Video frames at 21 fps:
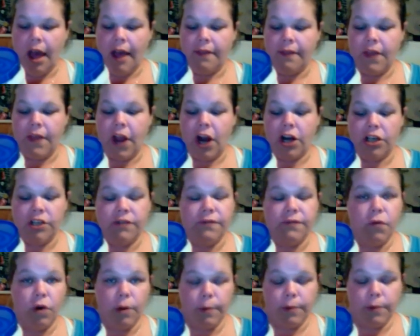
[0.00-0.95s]
There's
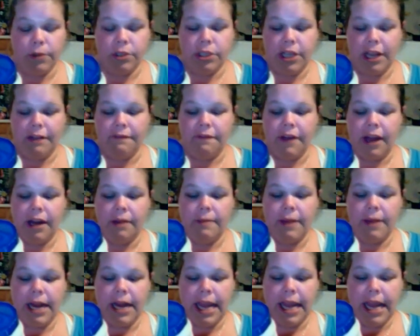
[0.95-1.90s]
4%
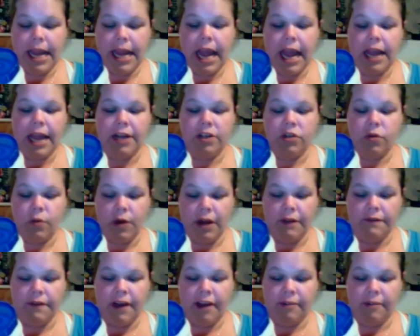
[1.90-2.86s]
vitamin E and
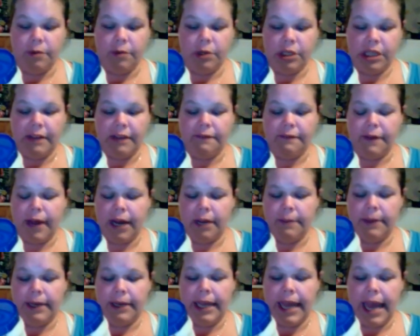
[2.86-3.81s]
25%
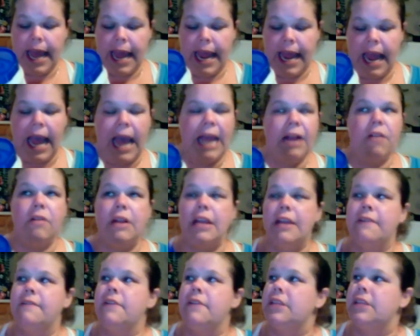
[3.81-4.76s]
vitamin K. I don't
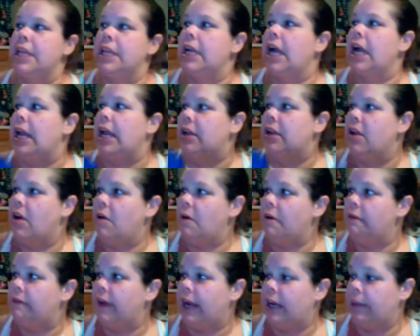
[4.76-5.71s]
even think I know
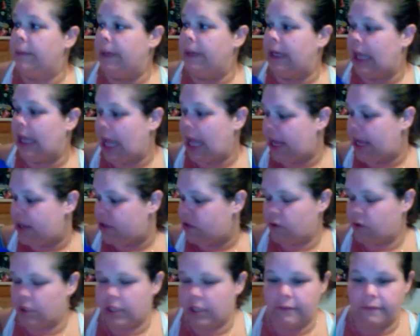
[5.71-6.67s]
what vitamin K is
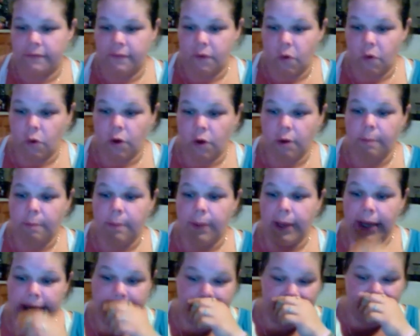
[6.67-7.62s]
really for,
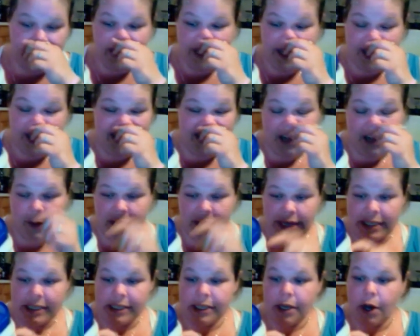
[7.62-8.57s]
but anyway,
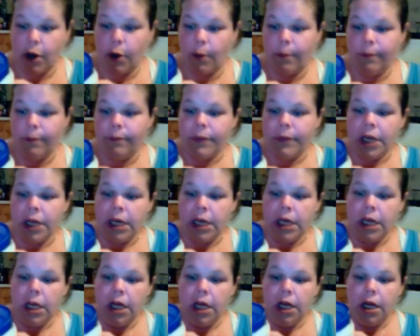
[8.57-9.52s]
so
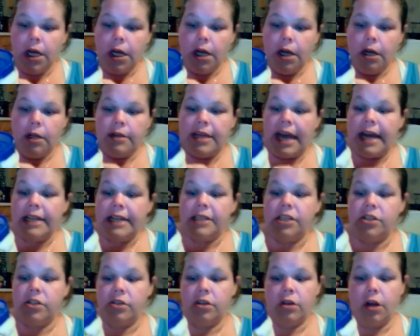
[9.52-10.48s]

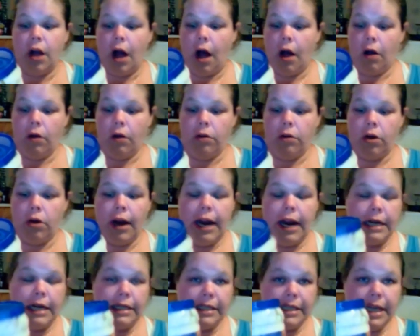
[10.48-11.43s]
that's all
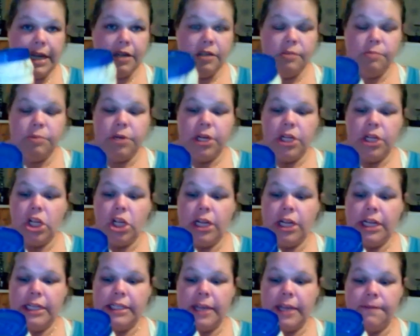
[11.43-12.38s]
great. Sounds pretty good
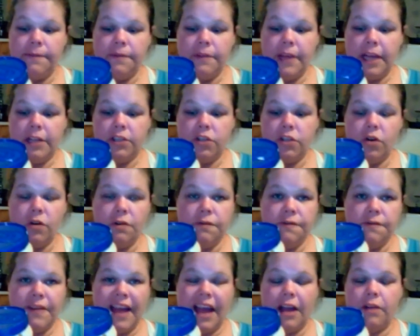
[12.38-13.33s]
except for that total
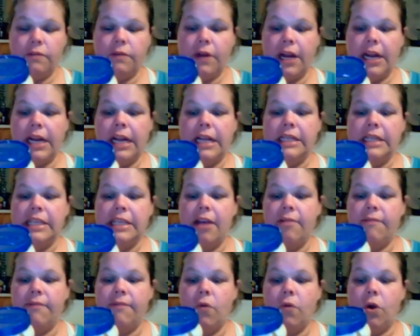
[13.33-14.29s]
fat, right?
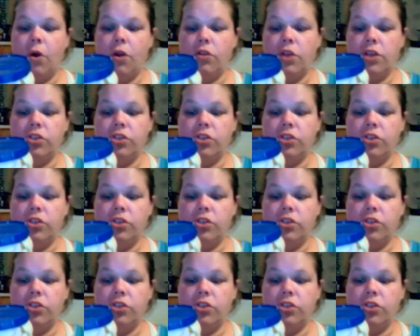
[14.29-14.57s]
Except for the